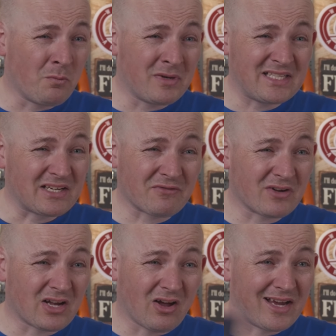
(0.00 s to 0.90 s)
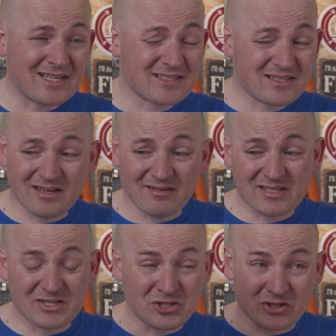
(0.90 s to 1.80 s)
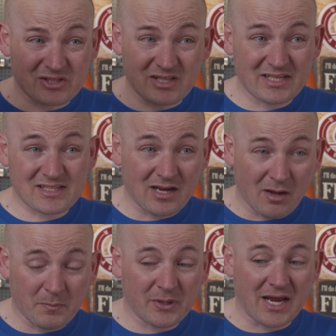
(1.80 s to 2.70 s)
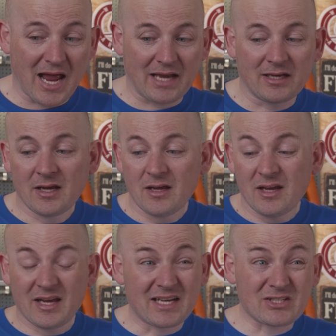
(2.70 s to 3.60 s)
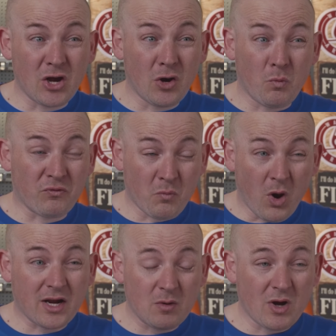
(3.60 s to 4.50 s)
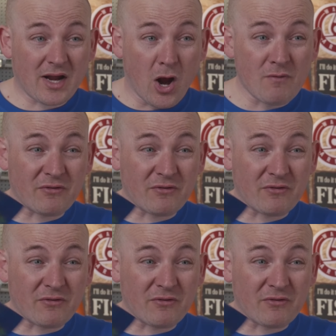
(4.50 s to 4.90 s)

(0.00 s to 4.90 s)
many different guides there is in just this company. And it's, from what I can work out, over